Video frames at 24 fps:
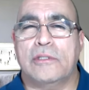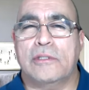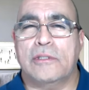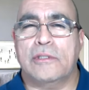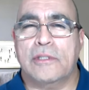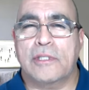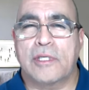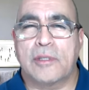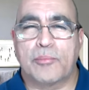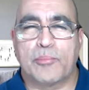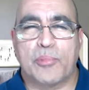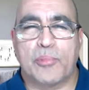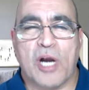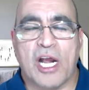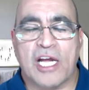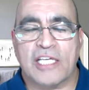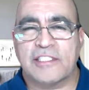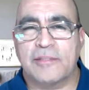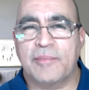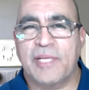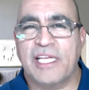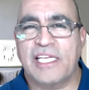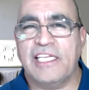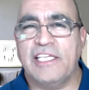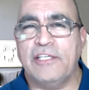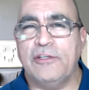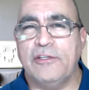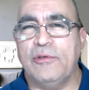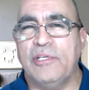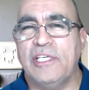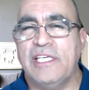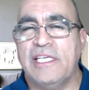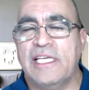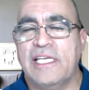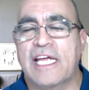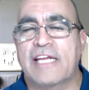approximately you
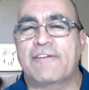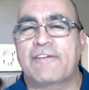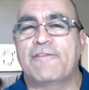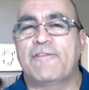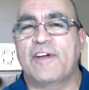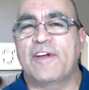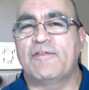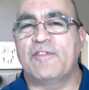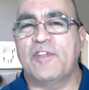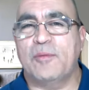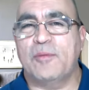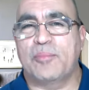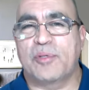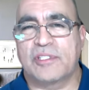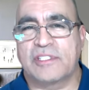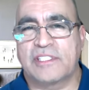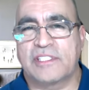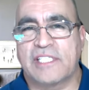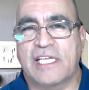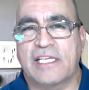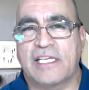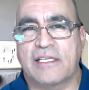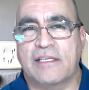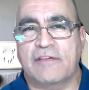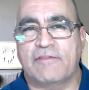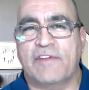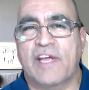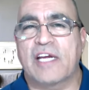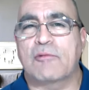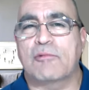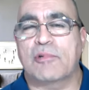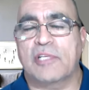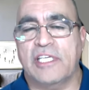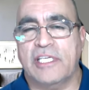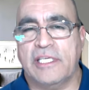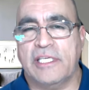need like 50% of
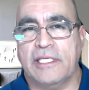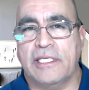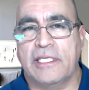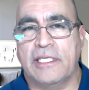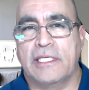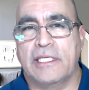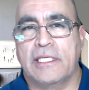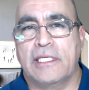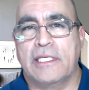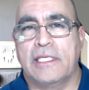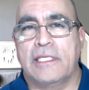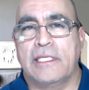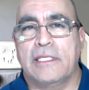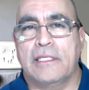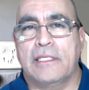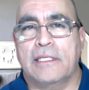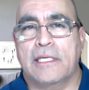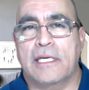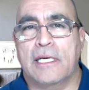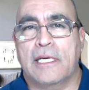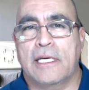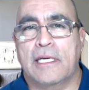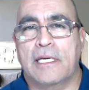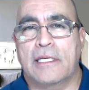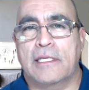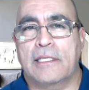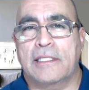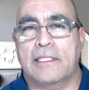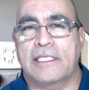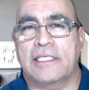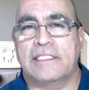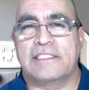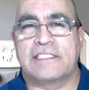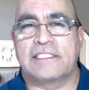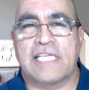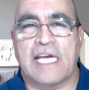equity
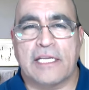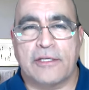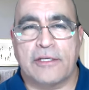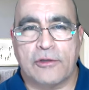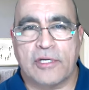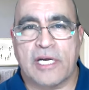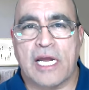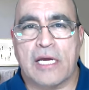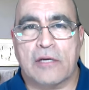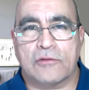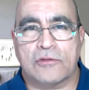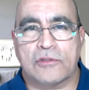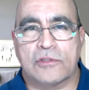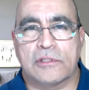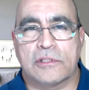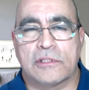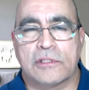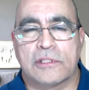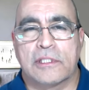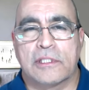inside your house.